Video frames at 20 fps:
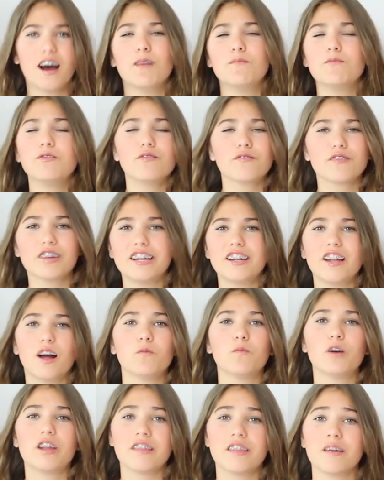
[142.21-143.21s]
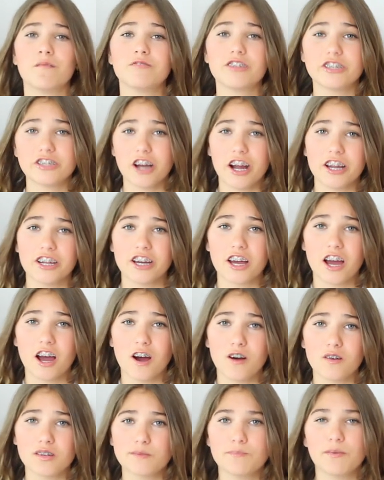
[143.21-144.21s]
I'm not really like one of them designer
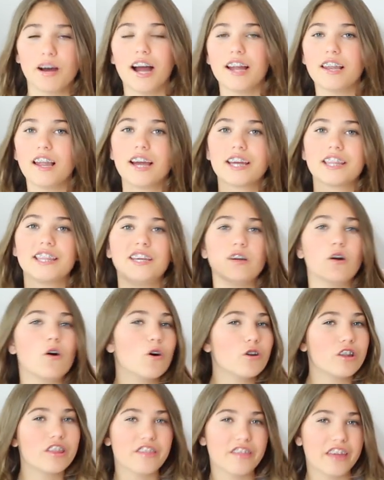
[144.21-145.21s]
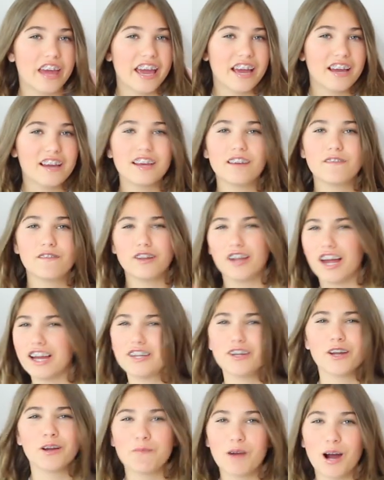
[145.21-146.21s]
girls, but I like the odd thing, if you
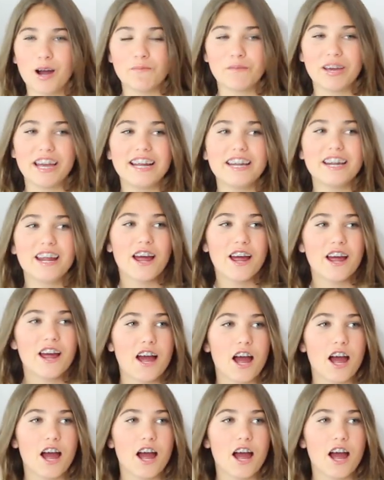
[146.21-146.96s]
like know what I mean.